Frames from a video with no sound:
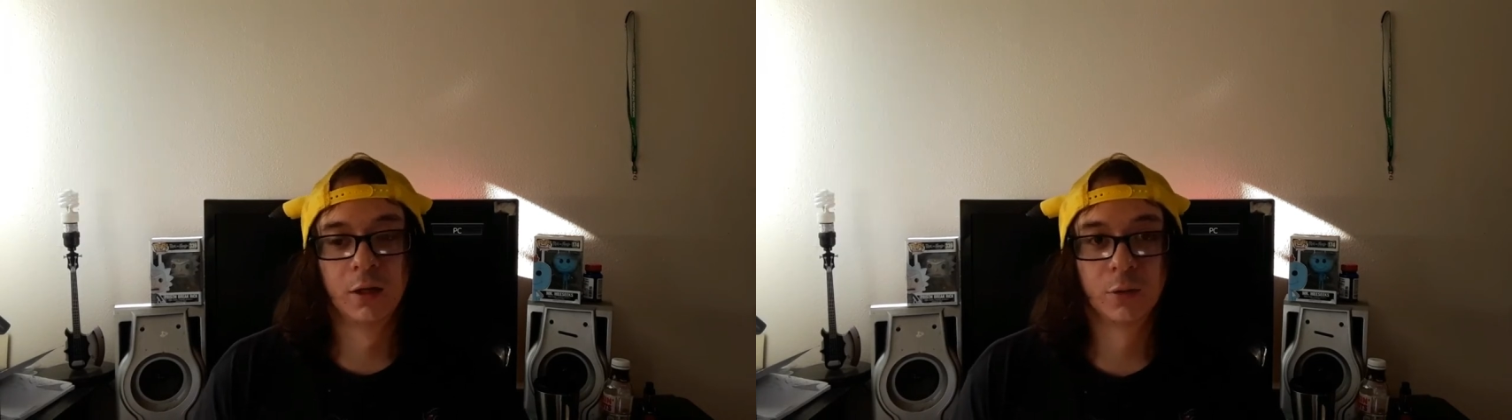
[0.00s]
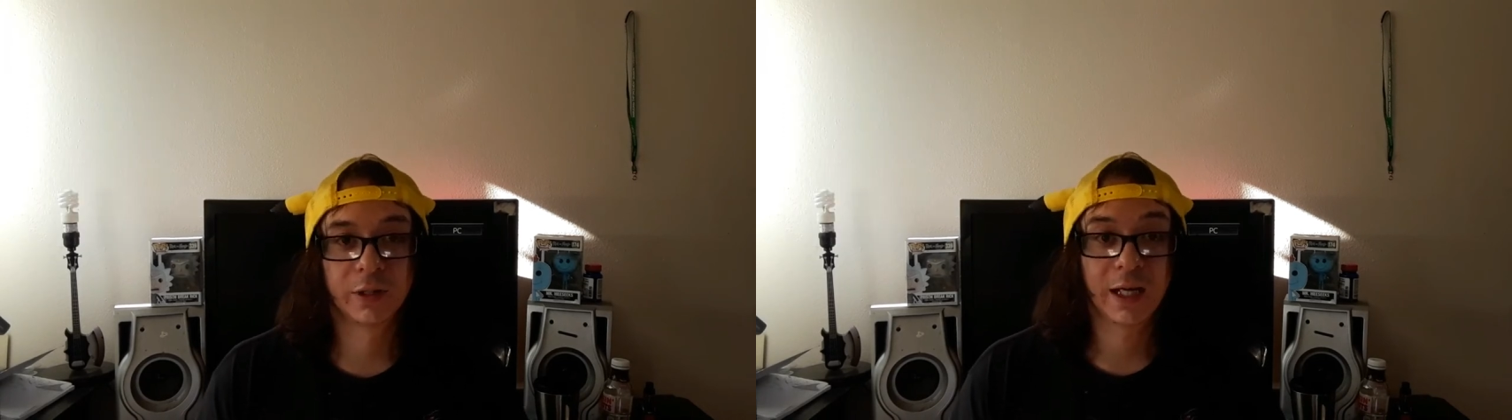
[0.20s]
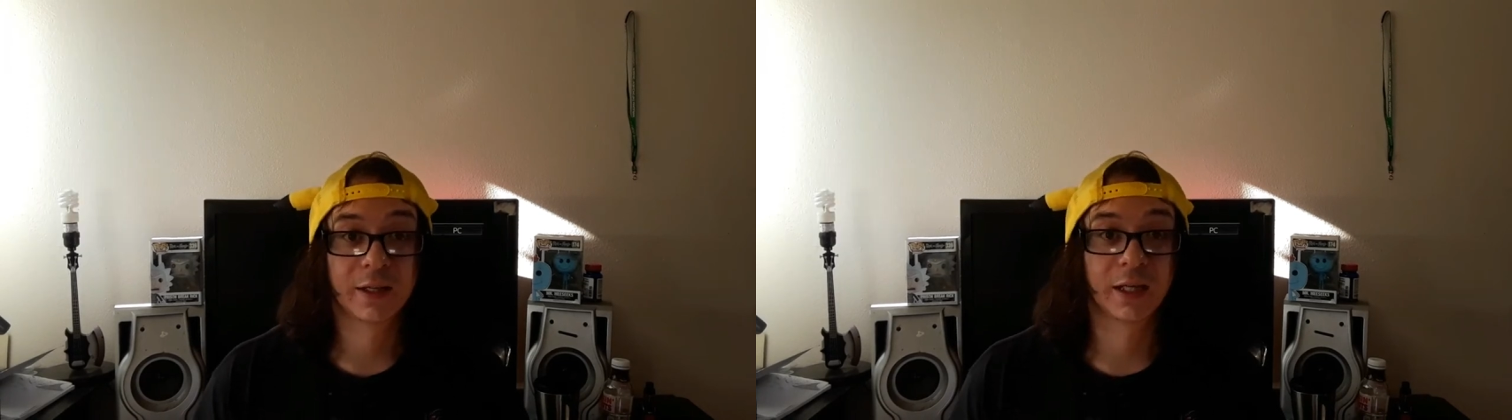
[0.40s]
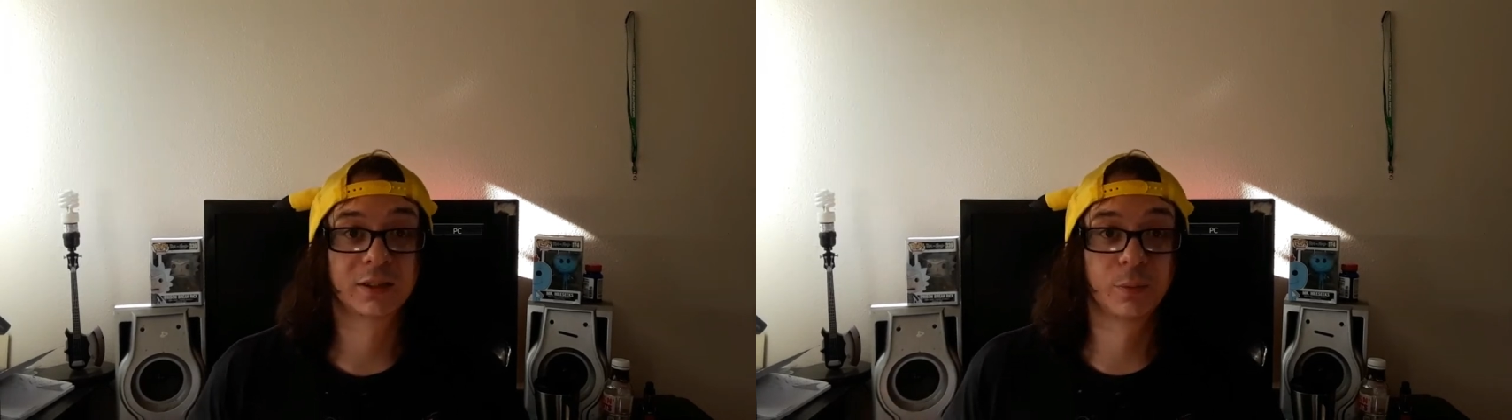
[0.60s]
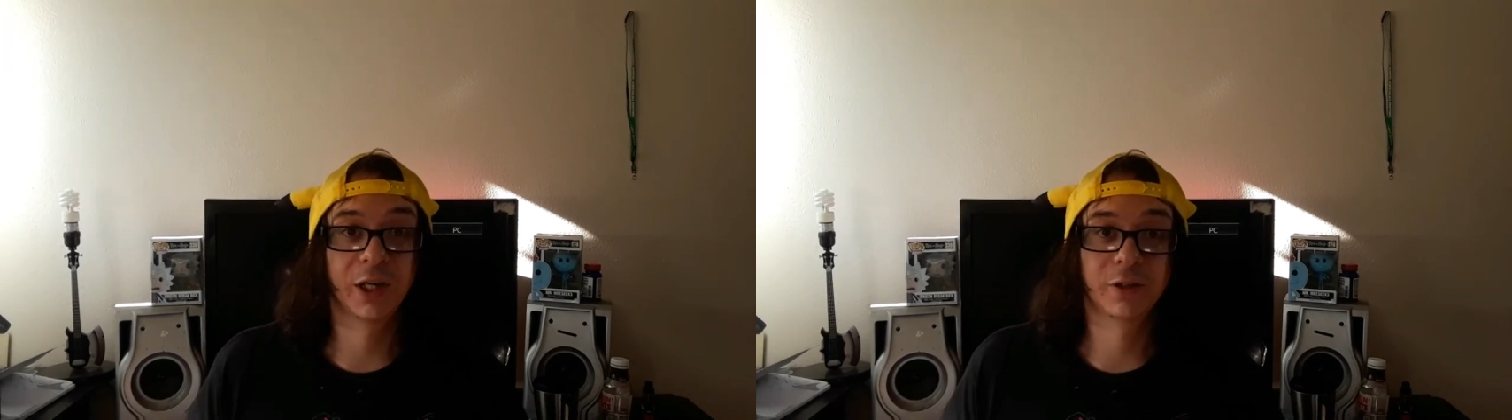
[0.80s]
Well, yeah, that's
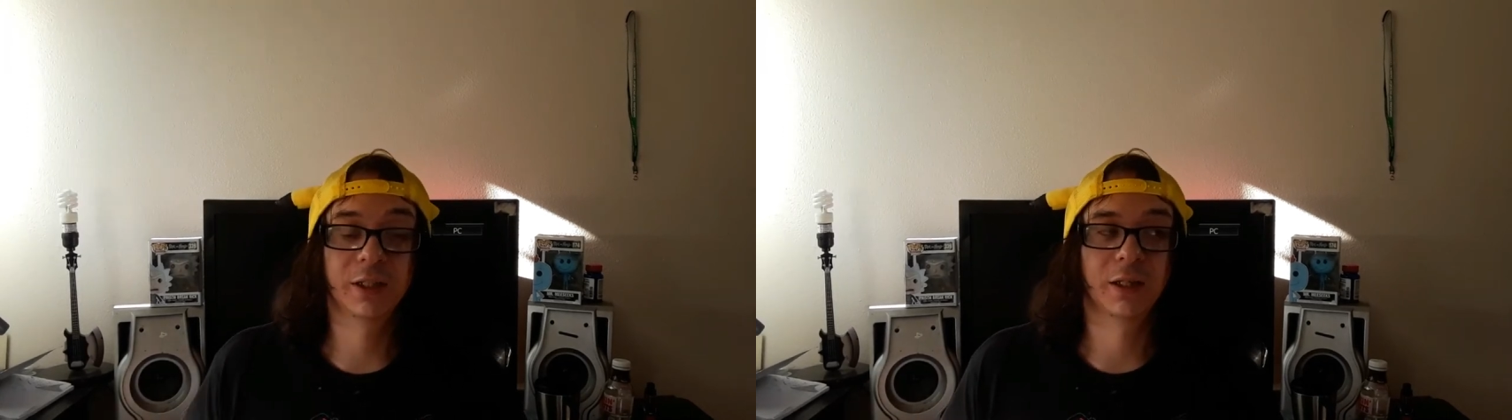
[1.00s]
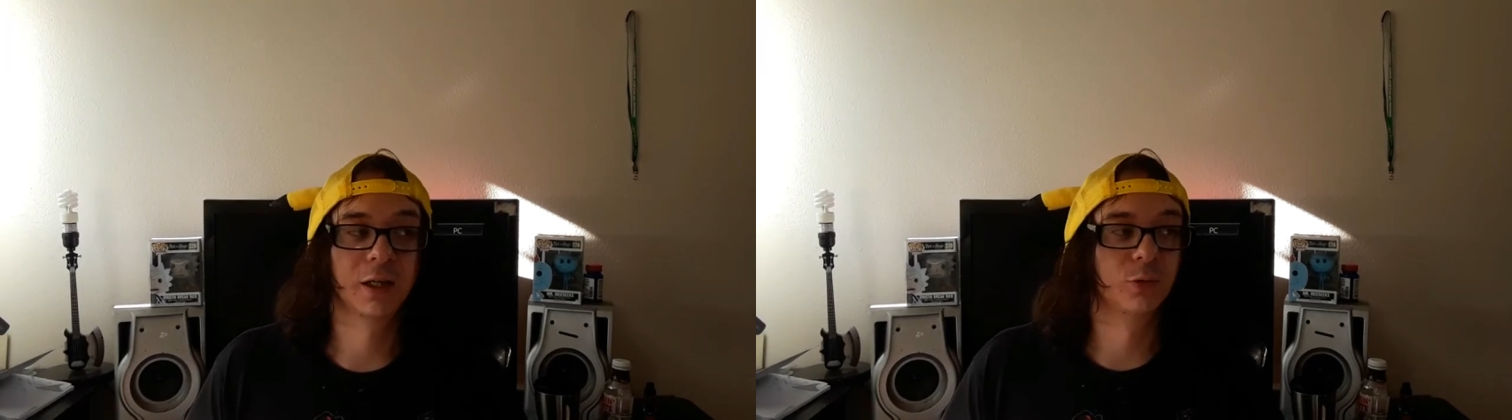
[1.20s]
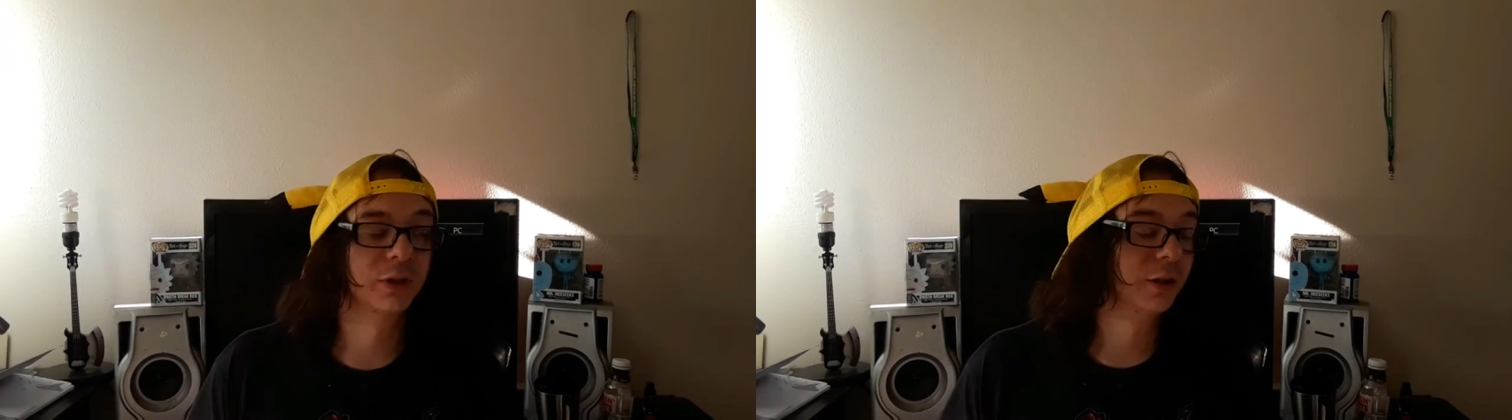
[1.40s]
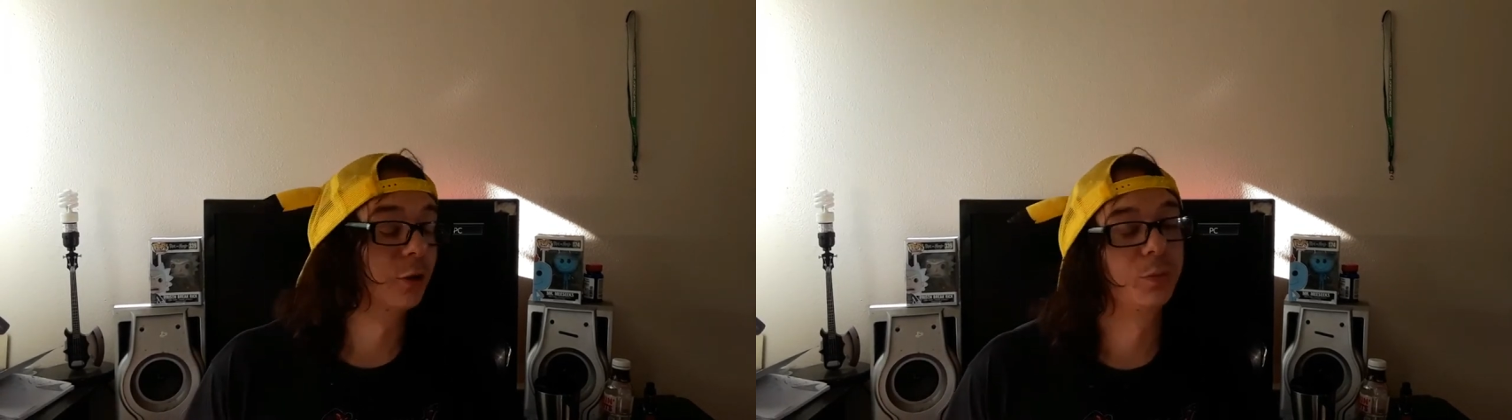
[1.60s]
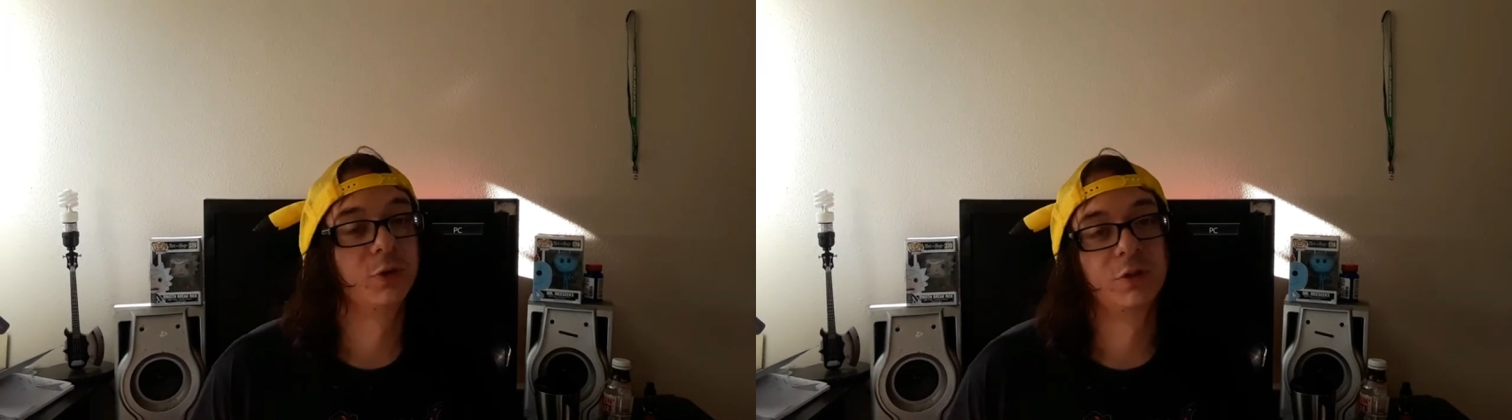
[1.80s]
about it. I really
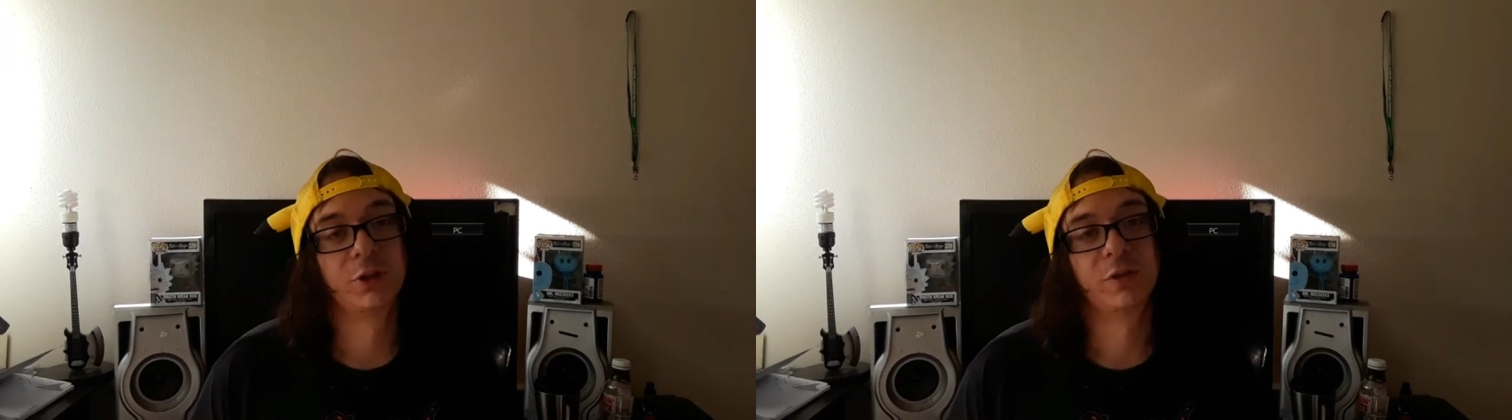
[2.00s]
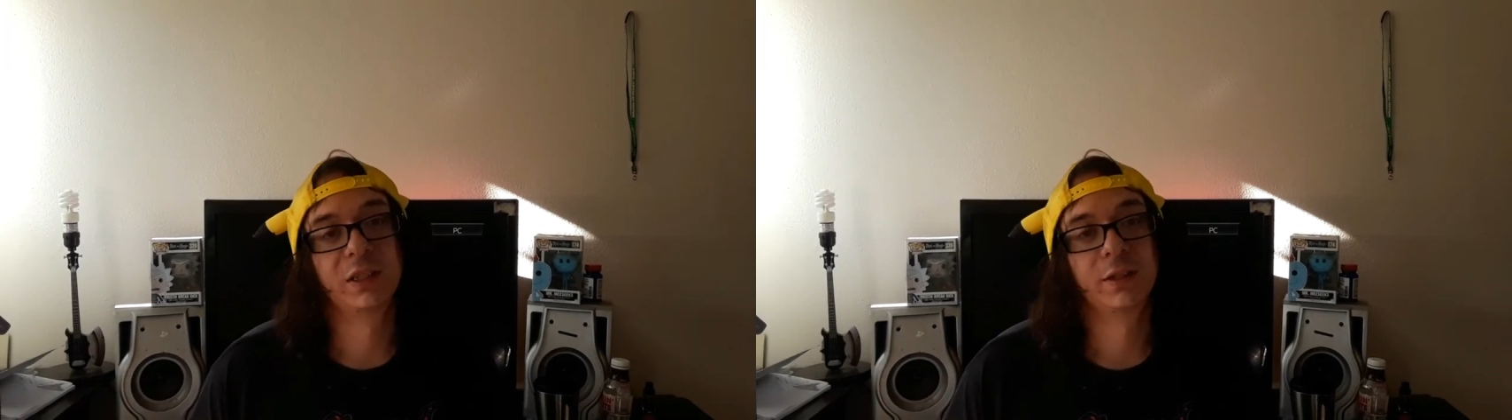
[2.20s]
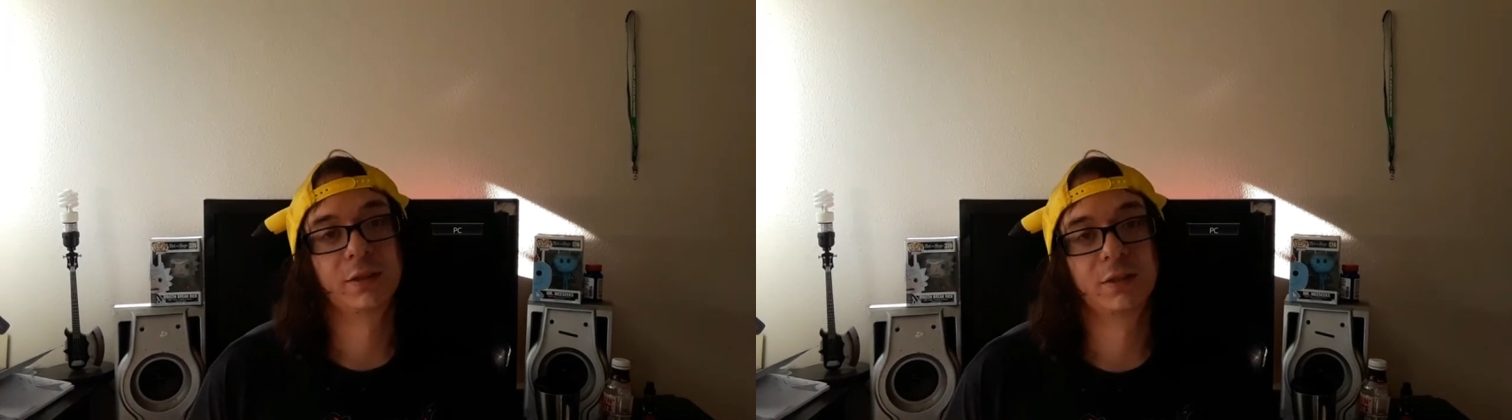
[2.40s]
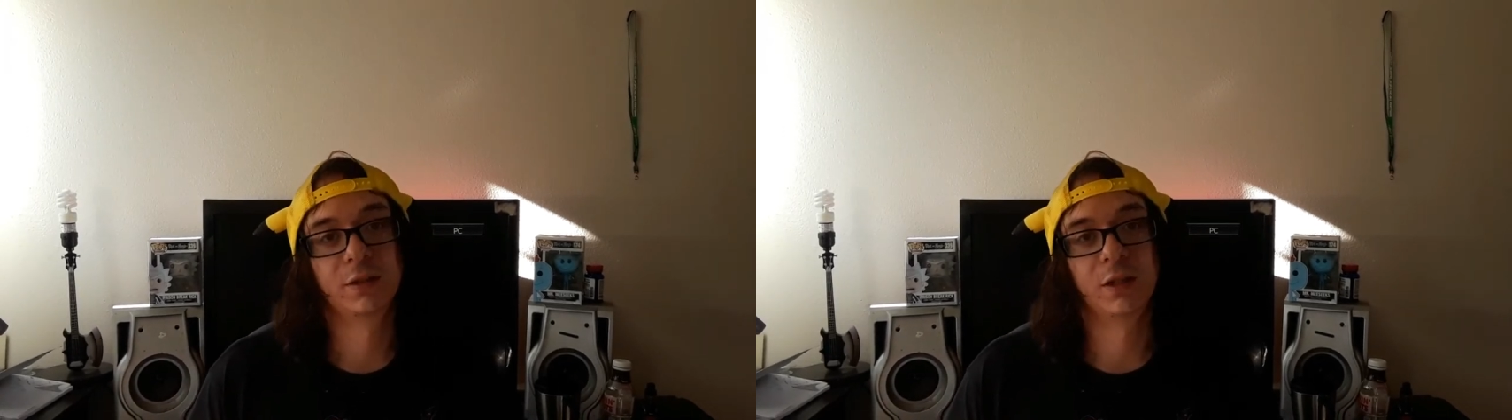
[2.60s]
hope you enjoyed this.